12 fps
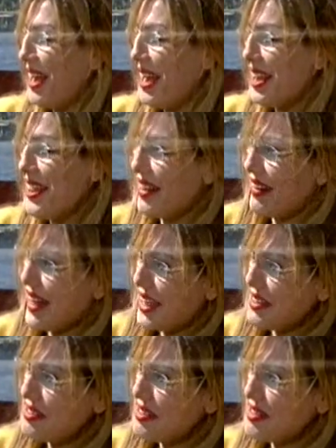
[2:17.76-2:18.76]
the
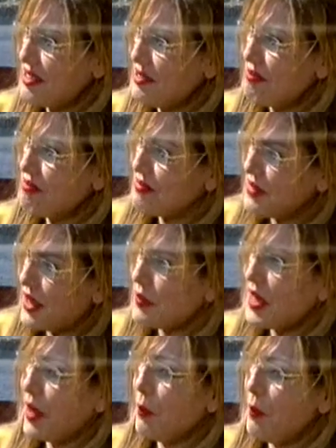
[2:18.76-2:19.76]
rights and
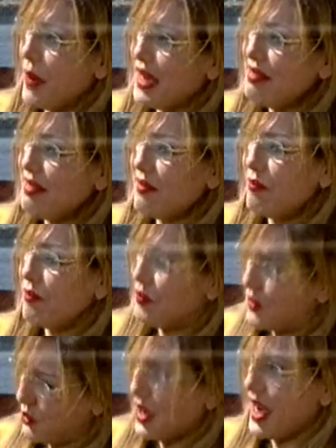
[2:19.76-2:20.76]
uh, but
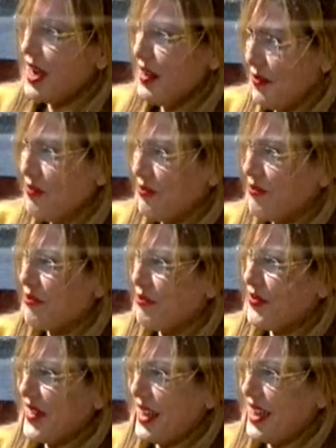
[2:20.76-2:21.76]
okay
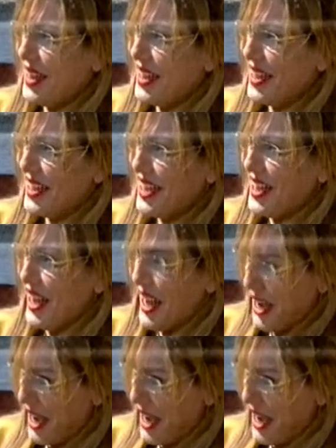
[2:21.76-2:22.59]
Go ahead, Dr. Uh, ah,